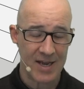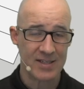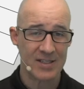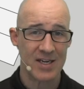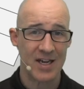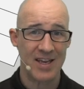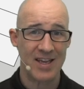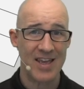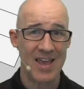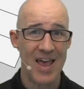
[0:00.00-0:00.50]

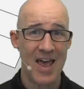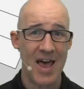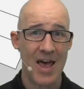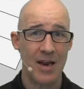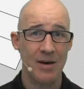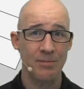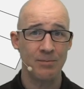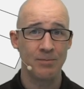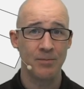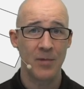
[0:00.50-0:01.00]

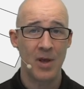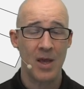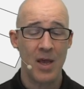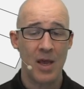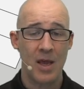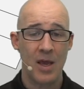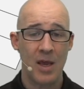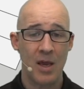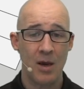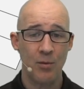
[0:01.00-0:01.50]
again,
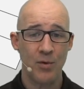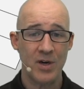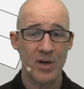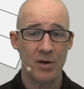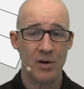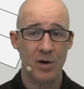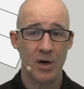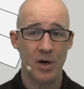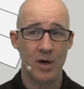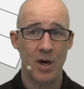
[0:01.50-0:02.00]
hit
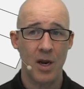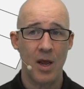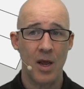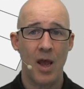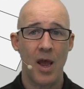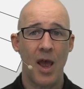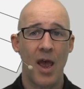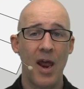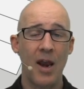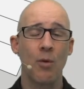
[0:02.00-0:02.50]
return,
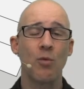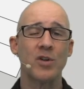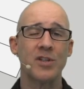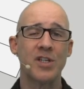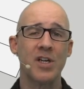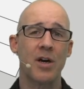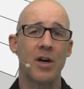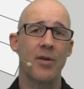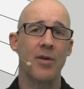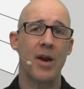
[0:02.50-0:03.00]
and it will
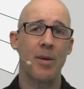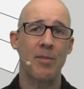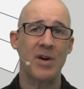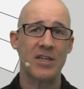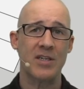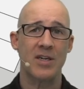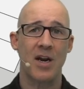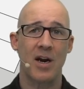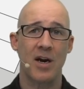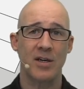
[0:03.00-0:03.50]
generate my
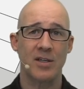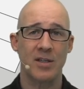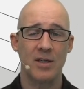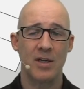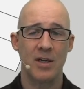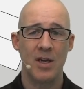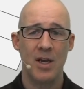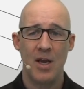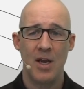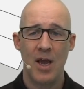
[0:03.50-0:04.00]
stairs.
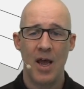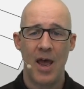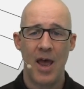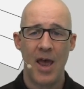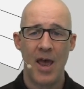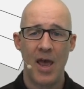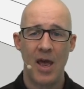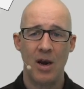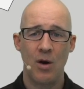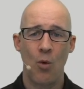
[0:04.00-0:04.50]

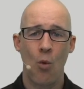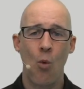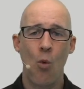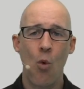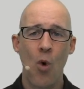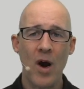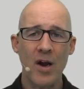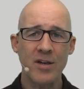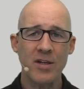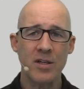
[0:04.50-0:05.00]
And
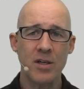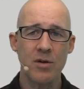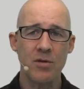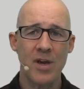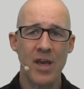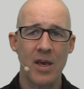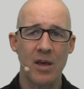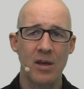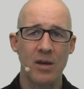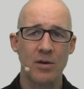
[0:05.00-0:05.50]
once you
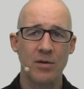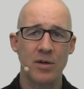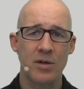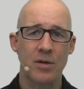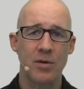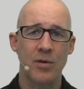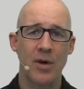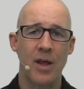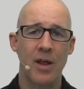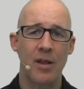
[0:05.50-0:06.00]
get used
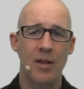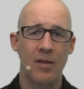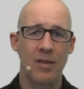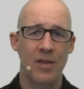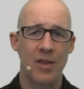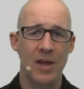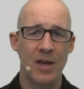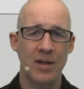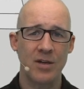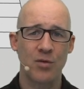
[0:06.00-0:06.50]
to it,
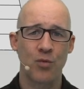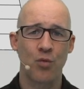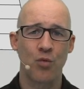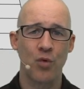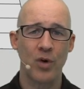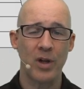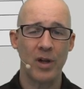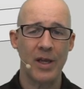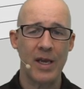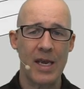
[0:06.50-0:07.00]
this
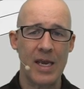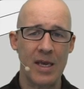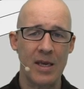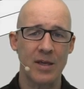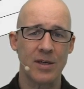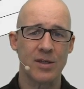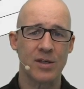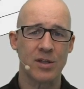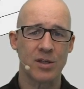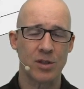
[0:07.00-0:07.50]
really
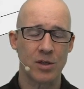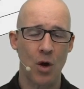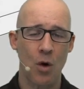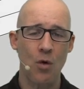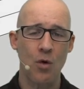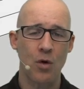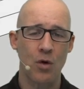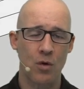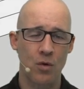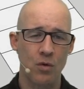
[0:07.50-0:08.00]
is
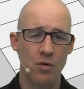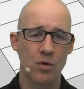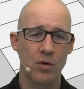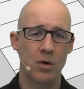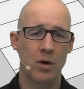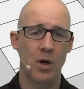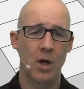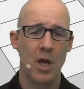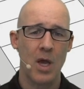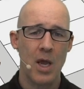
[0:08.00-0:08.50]
so
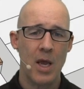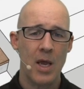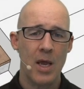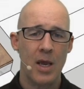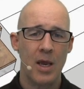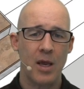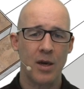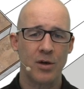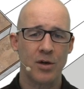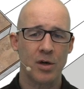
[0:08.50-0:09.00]
cool
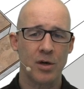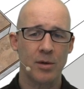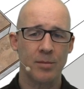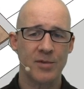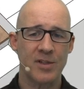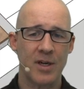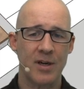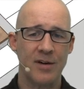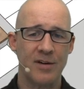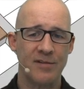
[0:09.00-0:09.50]
in
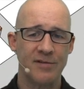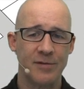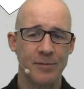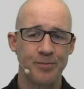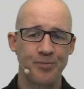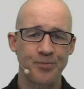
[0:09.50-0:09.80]
terms of